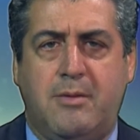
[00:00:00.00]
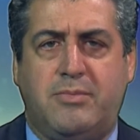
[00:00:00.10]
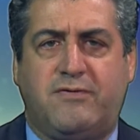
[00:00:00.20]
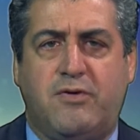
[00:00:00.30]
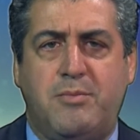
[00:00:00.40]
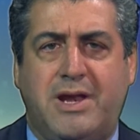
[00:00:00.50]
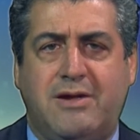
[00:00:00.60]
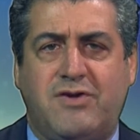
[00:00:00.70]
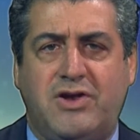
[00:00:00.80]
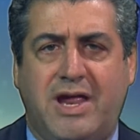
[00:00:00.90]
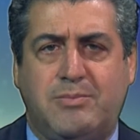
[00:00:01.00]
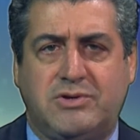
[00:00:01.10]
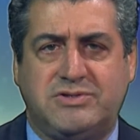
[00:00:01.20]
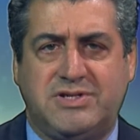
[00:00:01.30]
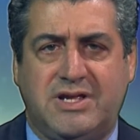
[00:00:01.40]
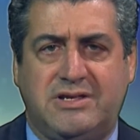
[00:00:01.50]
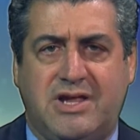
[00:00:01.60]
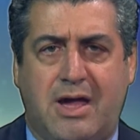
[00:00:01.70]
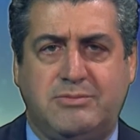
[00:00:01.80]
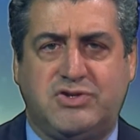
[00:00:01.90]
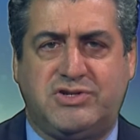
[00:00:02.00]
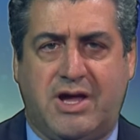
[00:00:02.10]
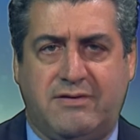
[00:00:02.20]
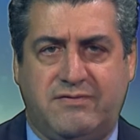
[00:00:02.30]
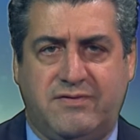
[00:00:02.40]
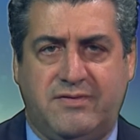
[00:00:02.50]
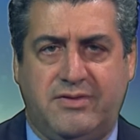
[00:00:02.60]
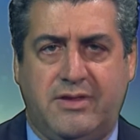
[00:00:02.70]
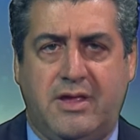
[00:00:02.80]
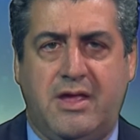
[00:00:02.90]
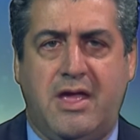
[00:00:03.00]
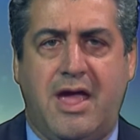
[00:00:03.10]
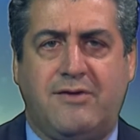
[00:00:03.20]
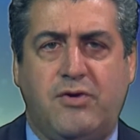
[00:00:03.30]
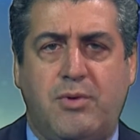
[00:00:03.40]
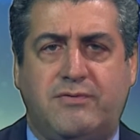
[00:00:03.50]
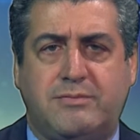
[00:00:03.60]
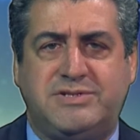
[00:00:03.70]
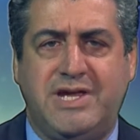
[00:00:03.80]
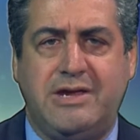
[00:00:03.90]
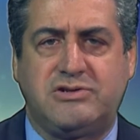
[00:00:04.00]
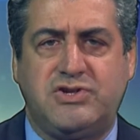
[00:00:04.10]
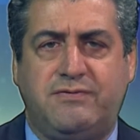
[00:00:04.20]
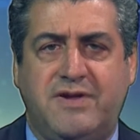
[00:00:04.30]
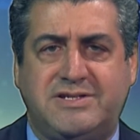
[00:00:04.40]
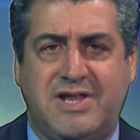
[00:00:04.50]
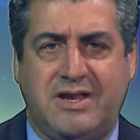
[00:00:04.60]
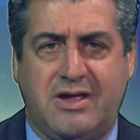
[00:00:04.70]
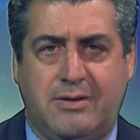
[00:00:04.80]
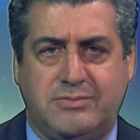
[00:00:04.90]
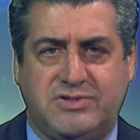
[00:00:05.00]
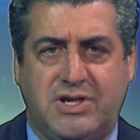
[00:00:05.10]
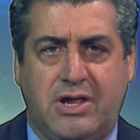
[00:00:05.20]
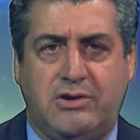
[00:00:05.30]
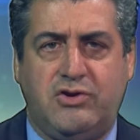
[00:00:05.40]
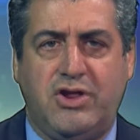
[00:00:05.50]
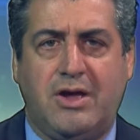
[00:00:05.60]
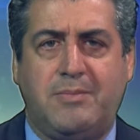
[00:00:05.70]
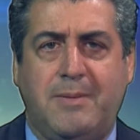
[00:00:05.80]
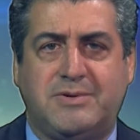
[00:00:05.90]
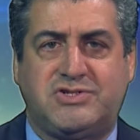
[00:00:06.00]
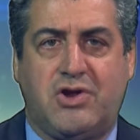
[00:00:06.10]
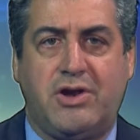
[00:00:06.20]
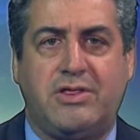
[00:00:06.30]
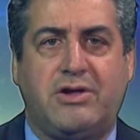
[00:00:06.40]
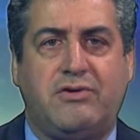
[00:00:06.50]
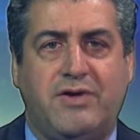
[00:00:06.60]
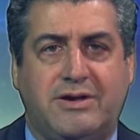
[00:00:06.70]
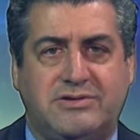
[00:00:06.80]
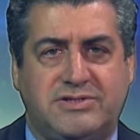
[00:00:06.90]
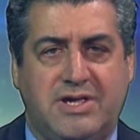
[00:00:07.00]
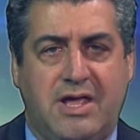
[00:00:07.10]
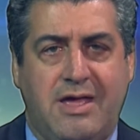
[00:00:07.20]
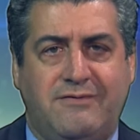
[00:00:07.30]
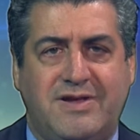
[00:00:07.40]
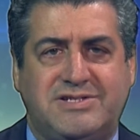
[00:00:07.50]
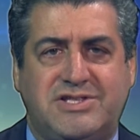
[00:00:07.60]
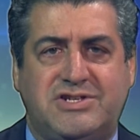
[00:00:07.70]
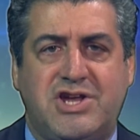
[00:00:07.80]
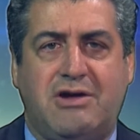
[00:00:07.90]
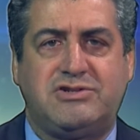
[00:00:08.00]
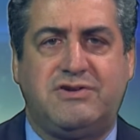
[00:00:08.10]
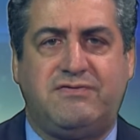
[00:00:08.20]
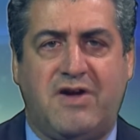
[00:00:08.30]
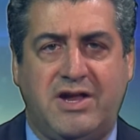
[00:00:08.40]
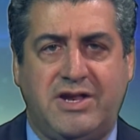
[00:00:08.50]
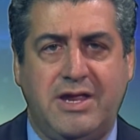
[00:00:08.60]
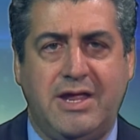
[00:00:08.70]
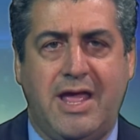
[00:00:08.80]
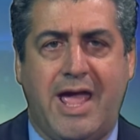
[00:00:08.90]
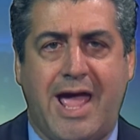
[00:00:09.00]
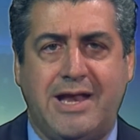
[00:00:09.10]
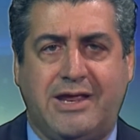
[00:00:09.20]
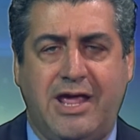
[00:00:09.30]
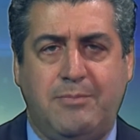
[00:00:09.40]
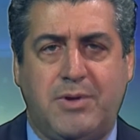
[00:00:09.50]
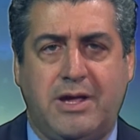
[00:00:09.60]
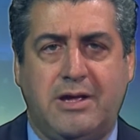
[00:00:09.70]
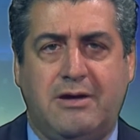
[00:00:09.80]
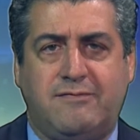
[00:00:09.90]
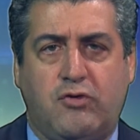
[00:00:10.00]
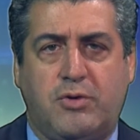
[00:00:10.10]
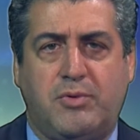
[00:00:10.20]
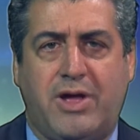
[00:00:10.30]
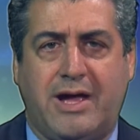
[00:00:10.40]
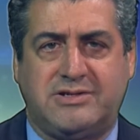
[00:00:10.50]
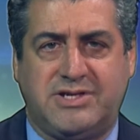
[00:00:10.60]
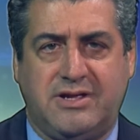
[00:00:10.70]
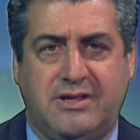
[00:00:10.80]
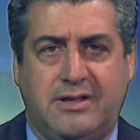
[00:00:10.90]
But for many of our neighbors, times are tough. Everyone from seniors on fixed incomes to young people starting their careers faces the challenge of finding and keeping affordable housing.